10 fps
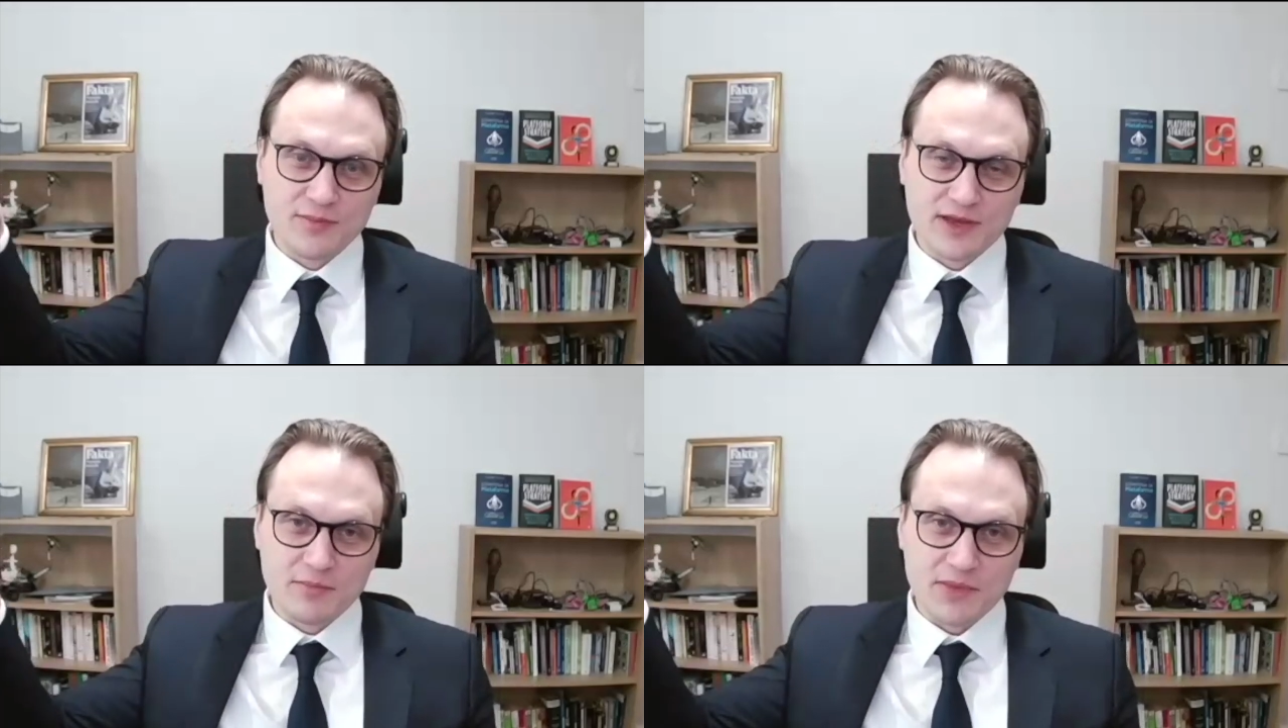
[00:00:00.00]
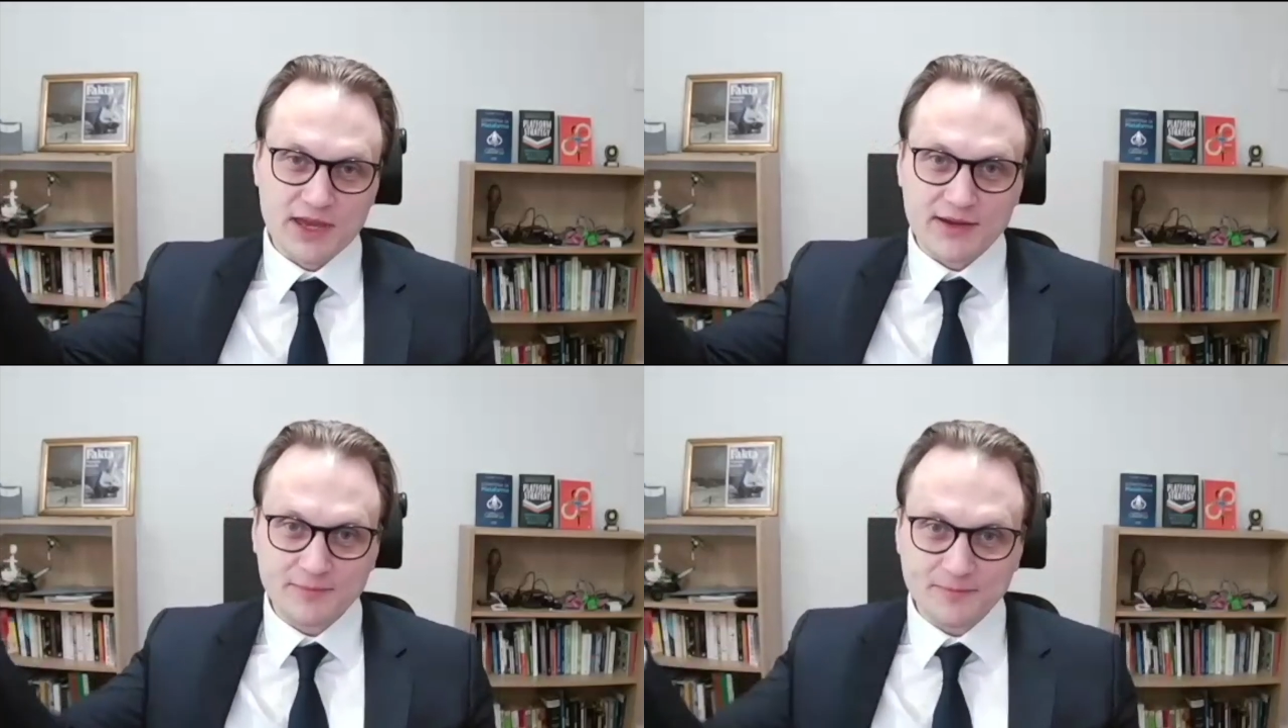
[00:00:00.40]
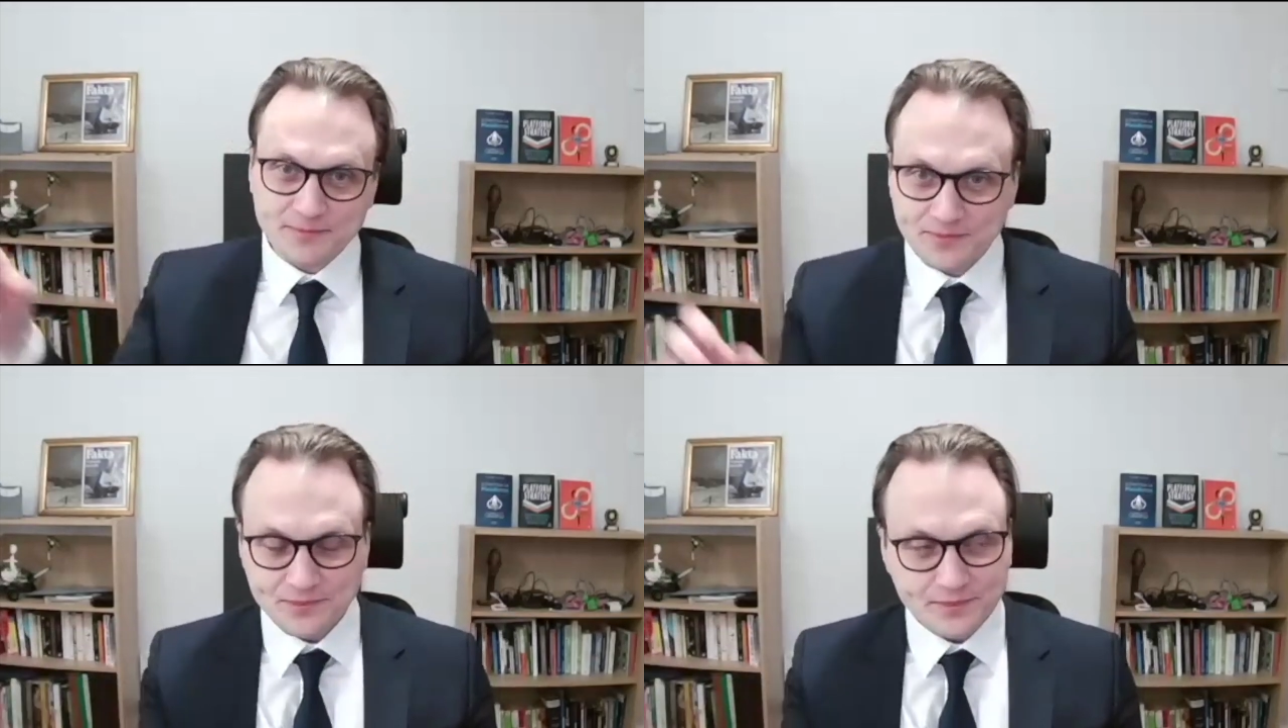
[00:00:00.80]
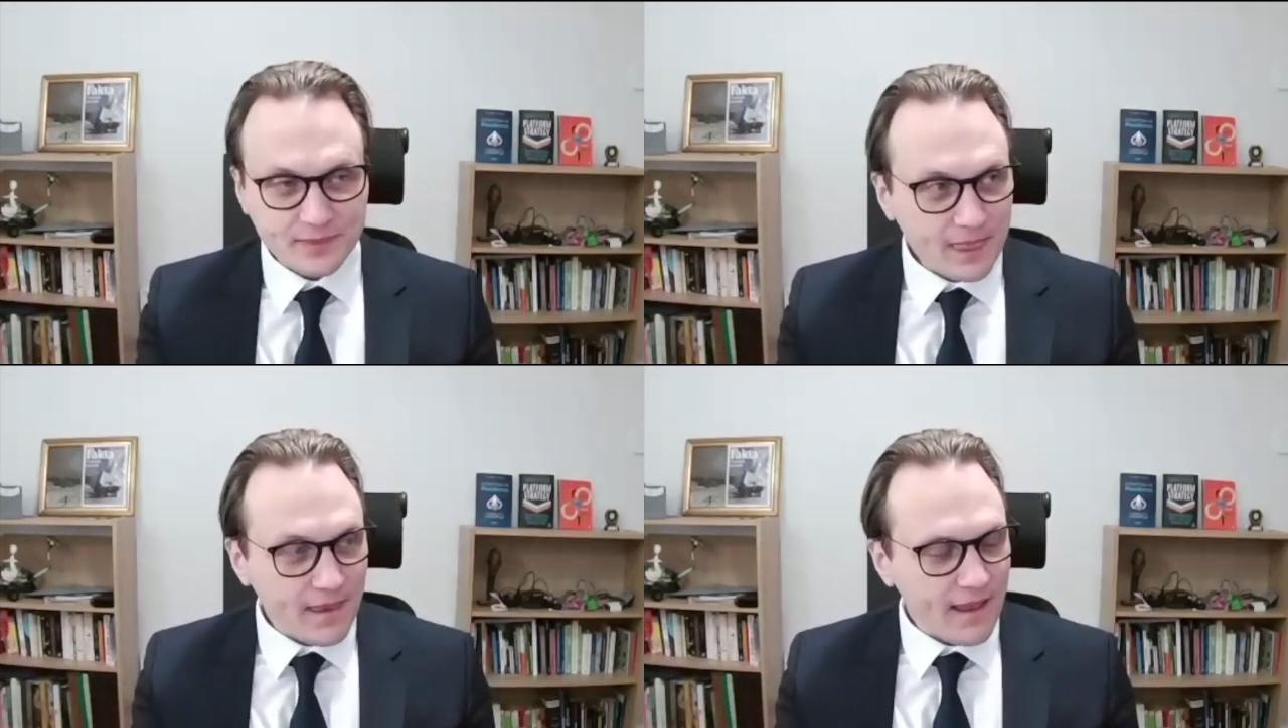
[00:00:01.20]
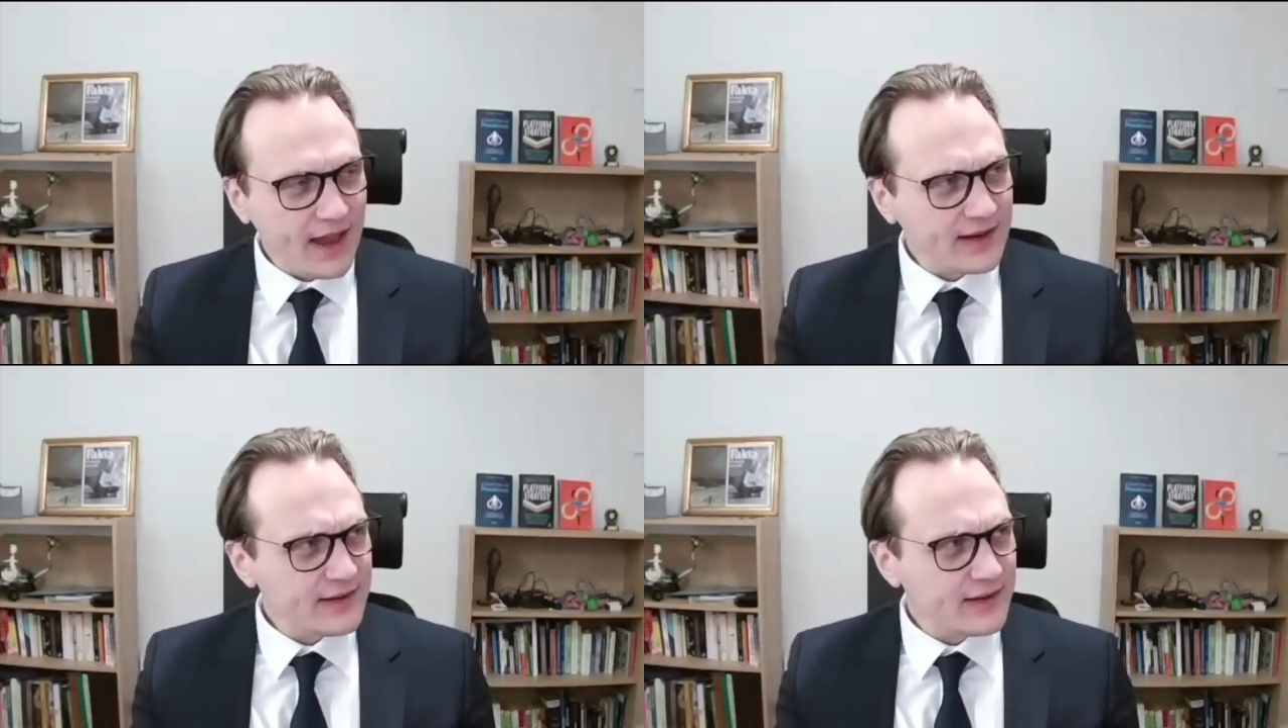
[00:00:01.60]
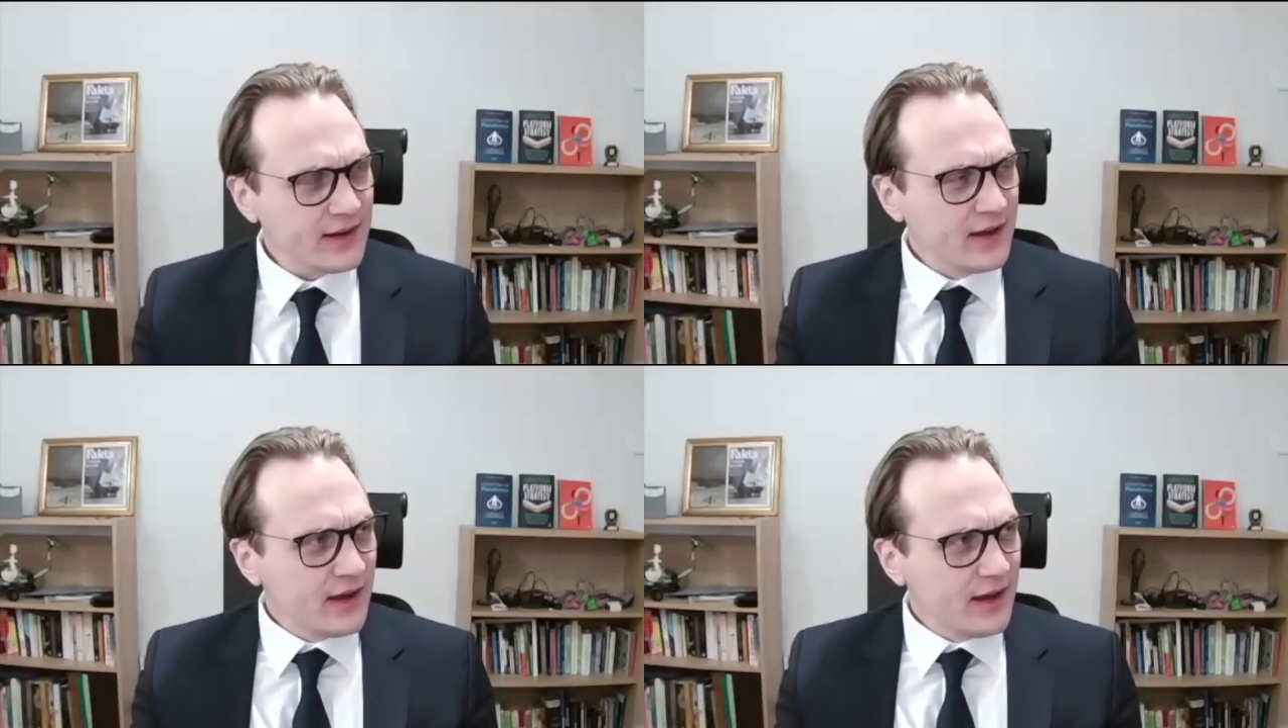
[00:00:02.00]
something big. And